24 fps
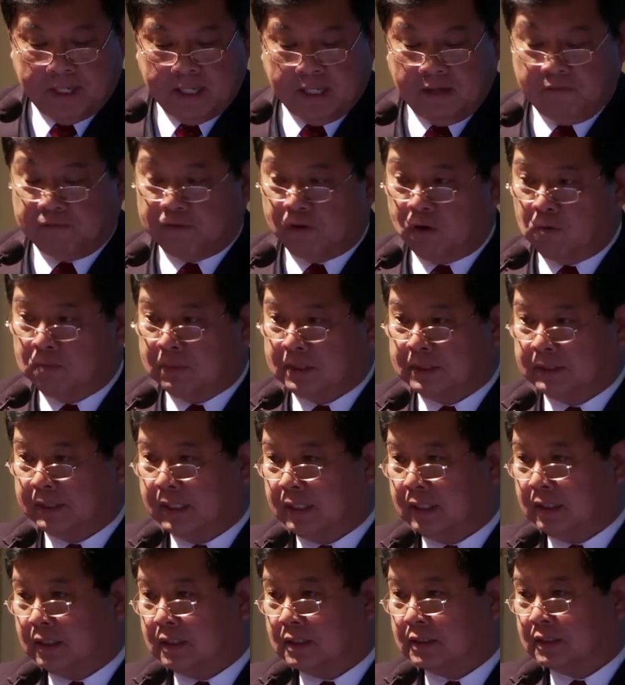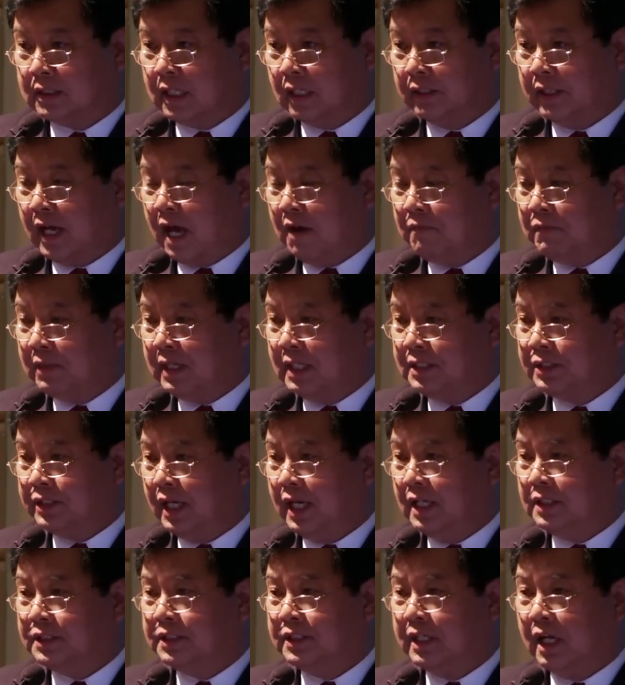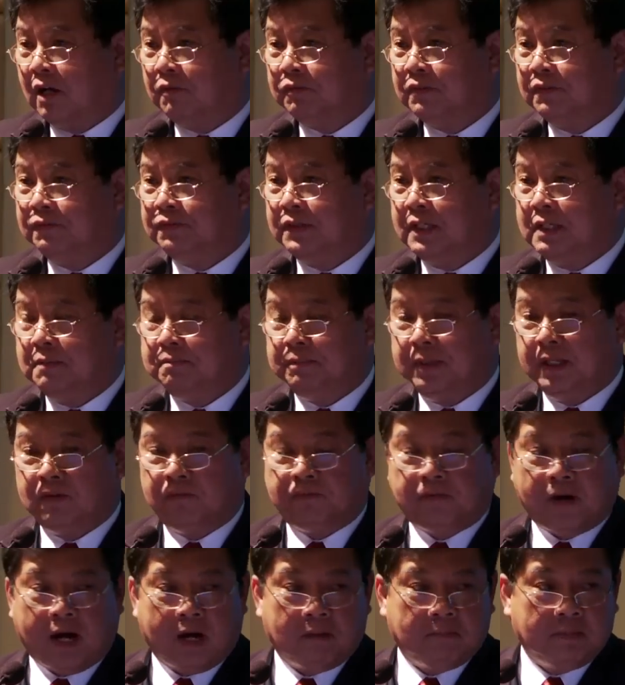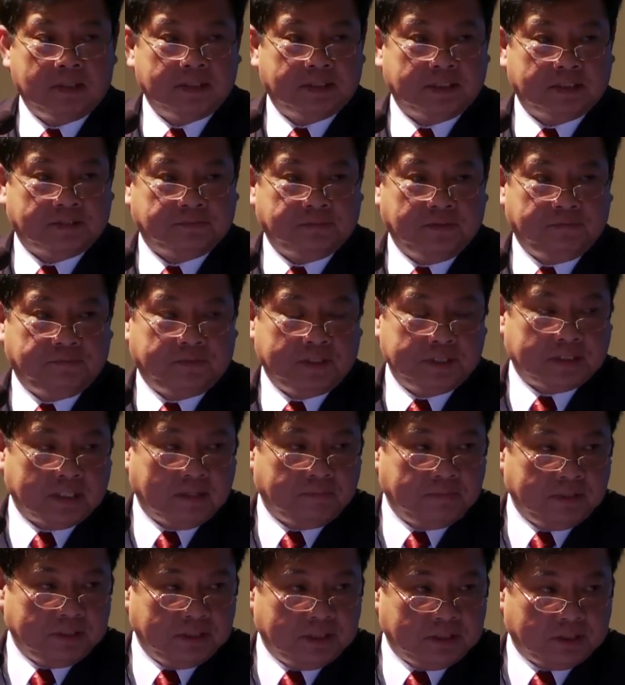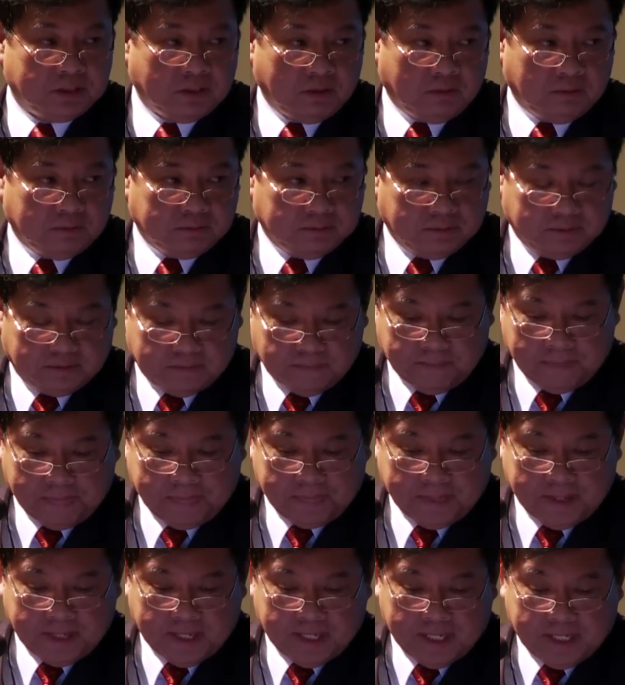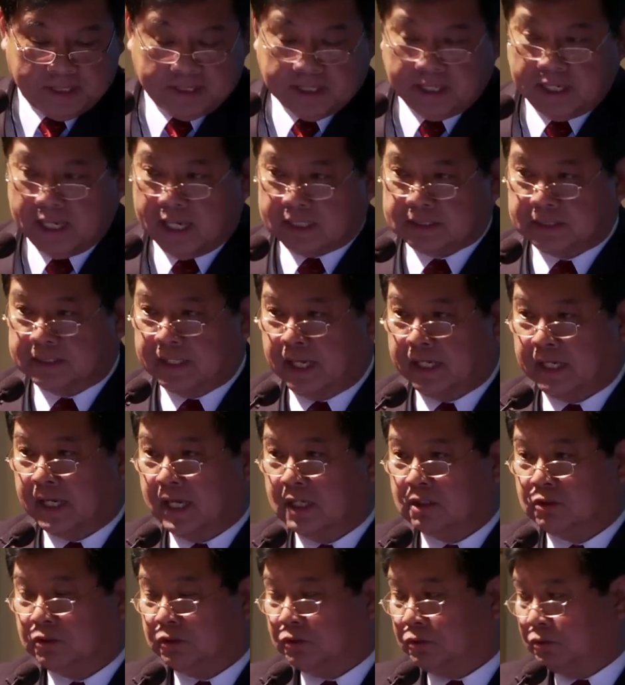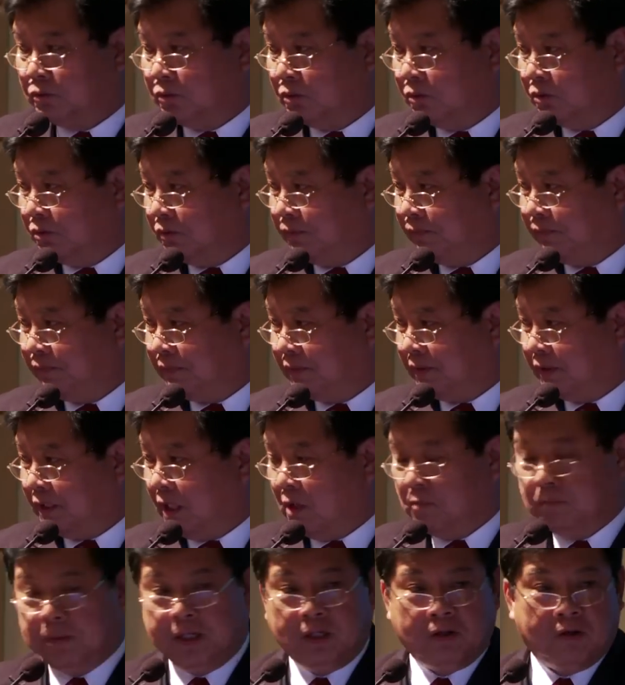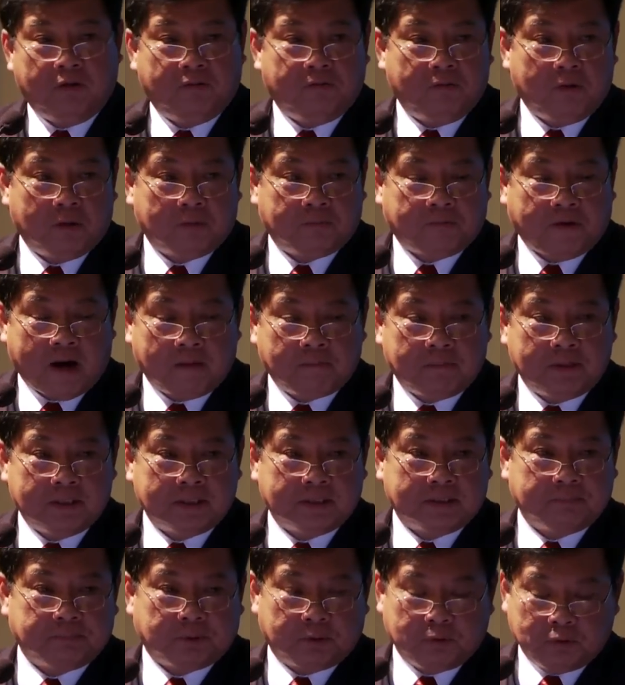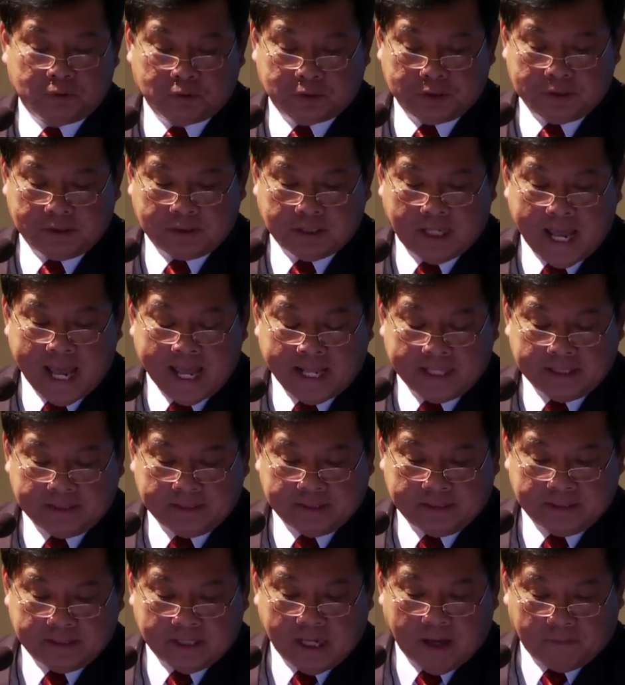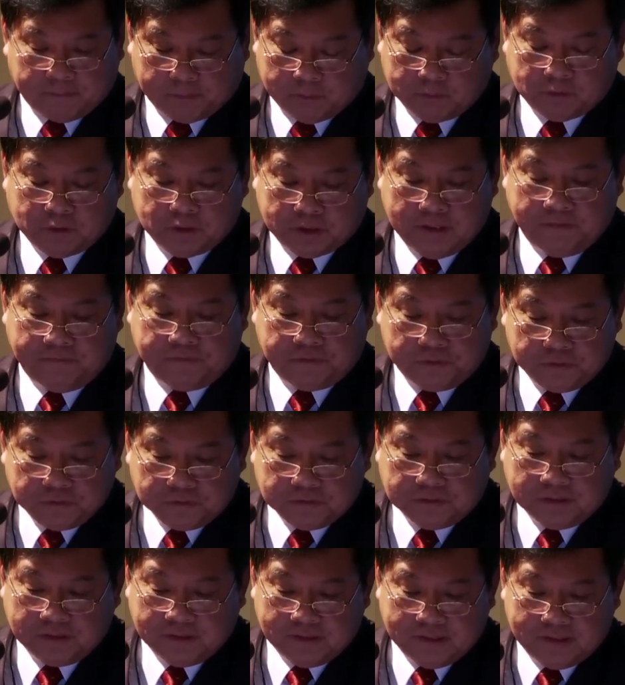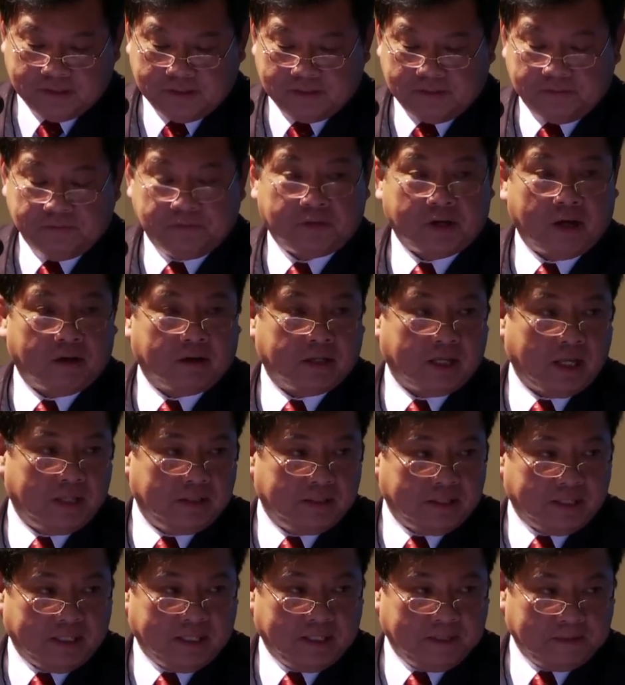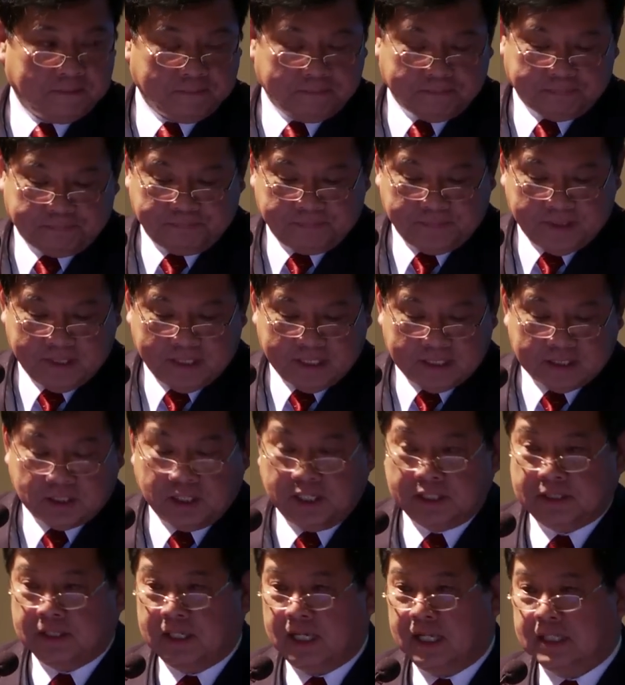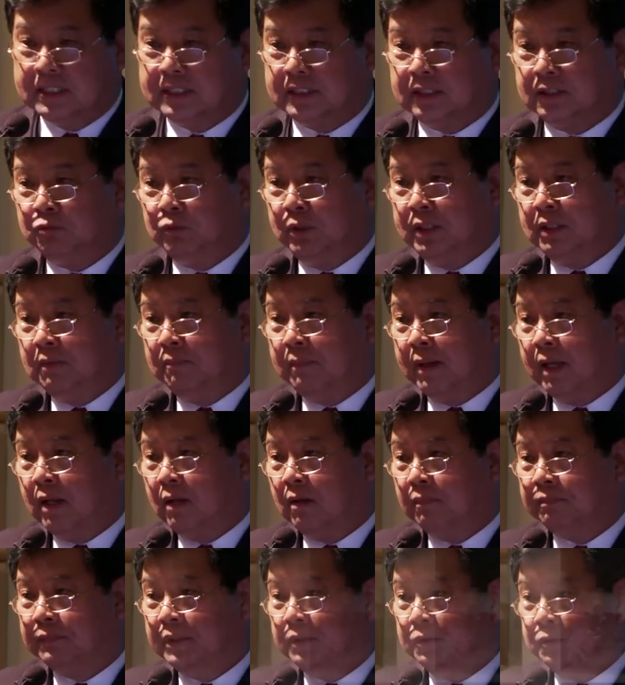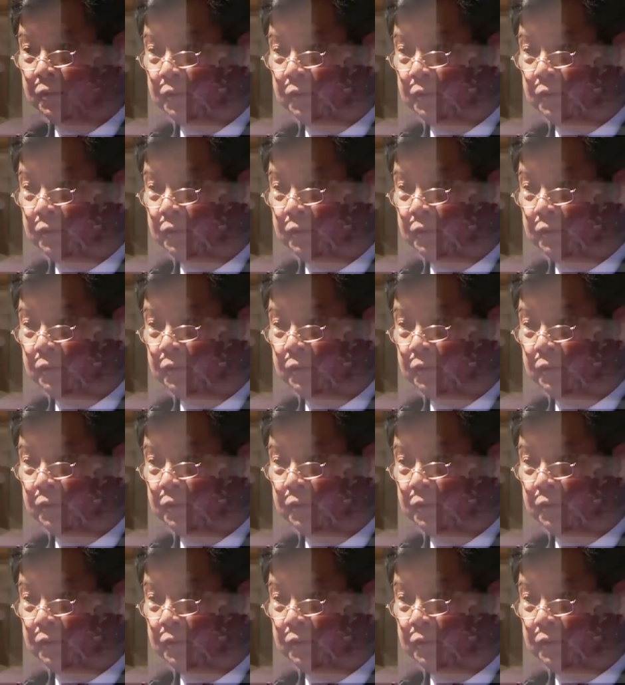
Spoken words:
being informal settlers. The average age now of the Filipino farmers is 57 years old. In the next decade or two, there will be no more farmers producing land, producing food for our country. So it needs that we develop the